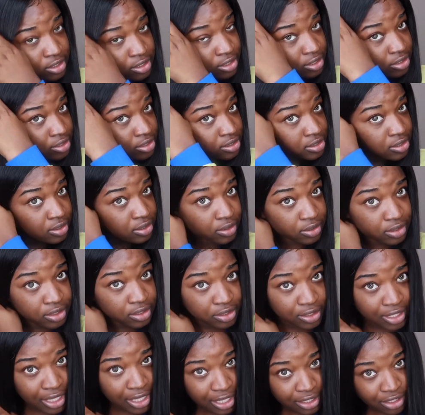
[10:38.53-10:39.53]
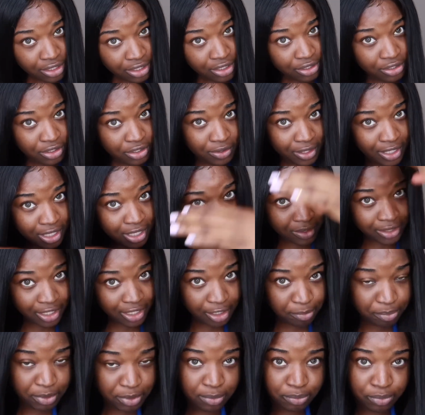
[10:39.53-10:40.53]
so you know how a
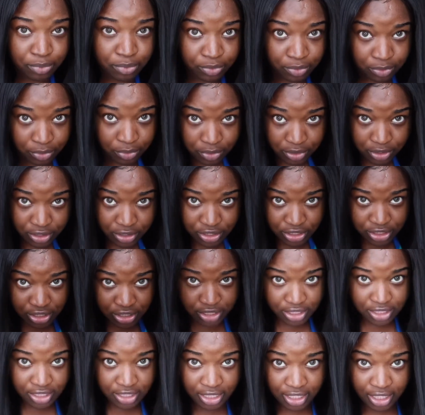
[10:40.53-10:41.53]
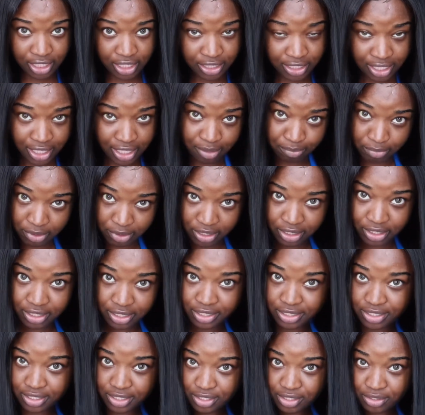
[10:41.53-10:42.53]
lot of people just think that
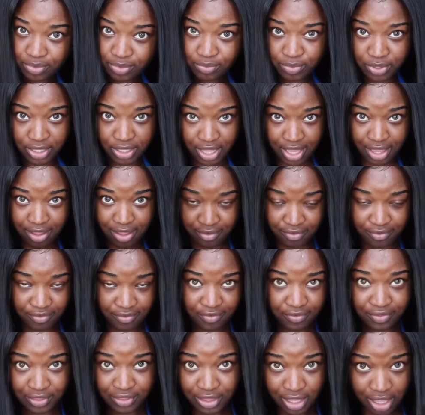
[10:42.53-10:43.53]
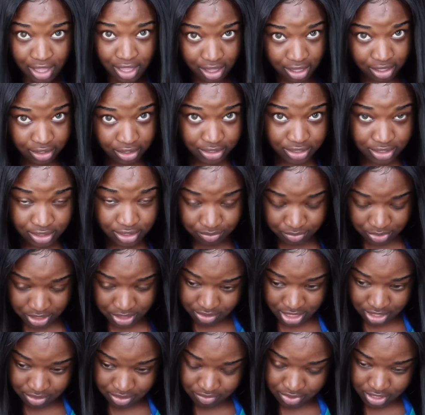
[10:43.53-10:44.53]
because we have locks we
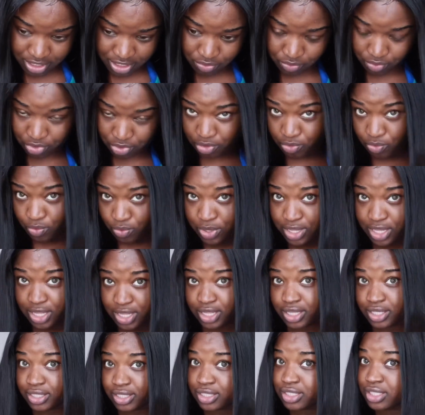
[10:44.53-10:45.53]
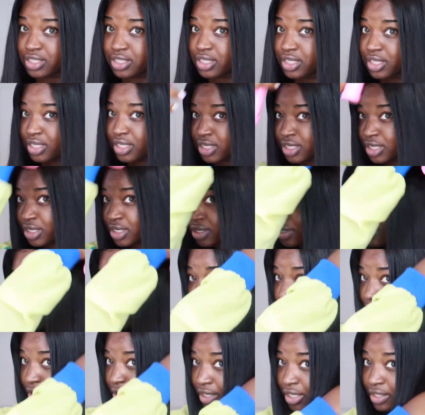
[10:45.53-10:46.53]
can't really wear wigs
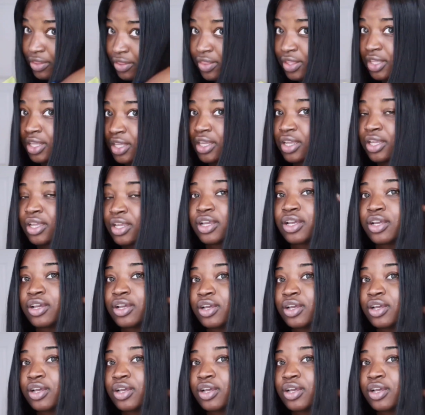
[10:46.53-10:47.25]
or anything,